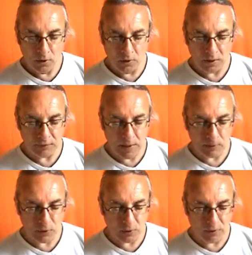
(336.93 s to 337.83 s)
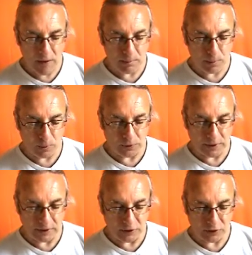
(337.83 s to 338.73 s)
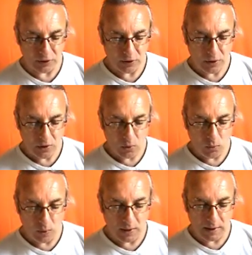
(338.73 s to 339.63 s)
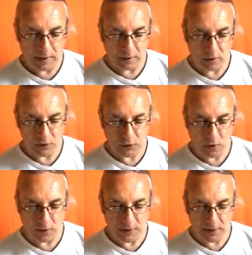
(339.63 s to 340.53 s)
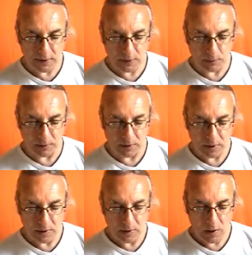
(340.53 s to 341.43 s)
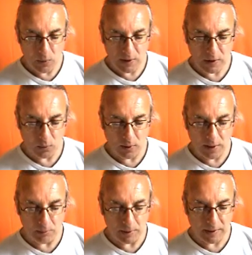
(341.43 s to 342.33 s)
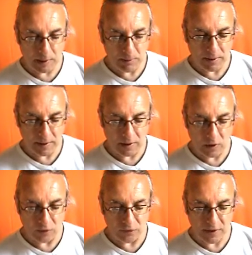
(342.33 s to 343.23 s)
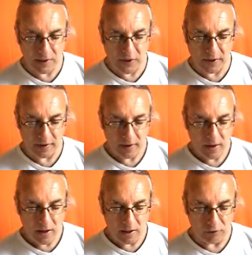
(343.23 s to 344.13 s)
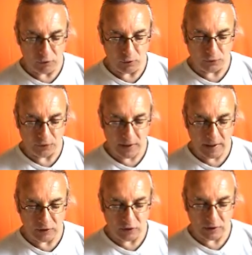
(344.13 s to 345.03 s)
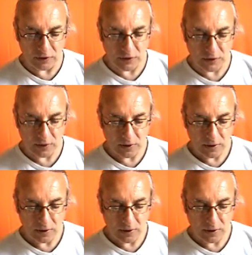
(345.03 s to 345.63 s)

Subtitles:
who lived up to a ripe old age. When he had lost all his kinsmen, he went away and became a king of Kira and ruled for 8 years.